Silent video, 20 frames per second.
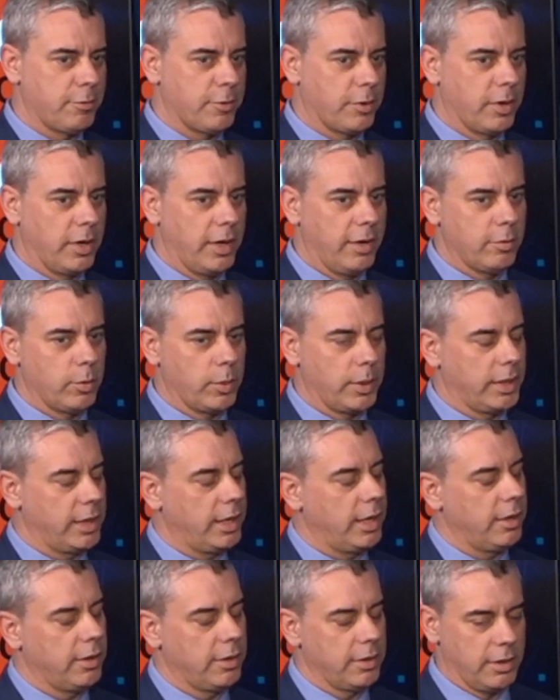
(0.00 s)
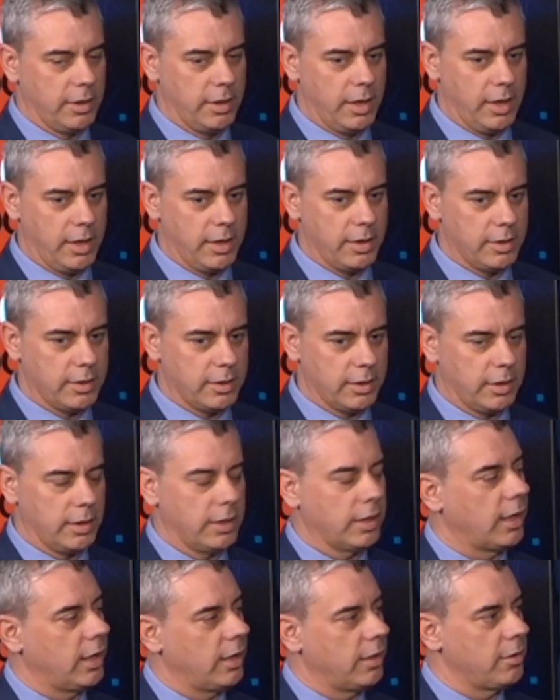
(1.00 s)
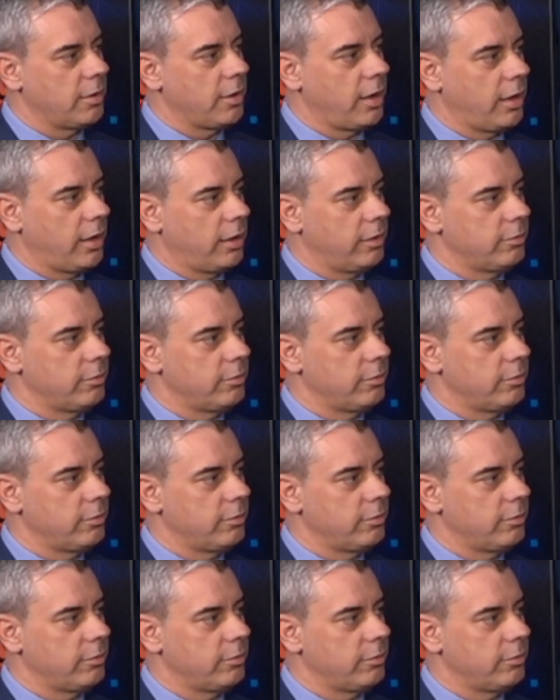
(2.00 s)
for everyone here can,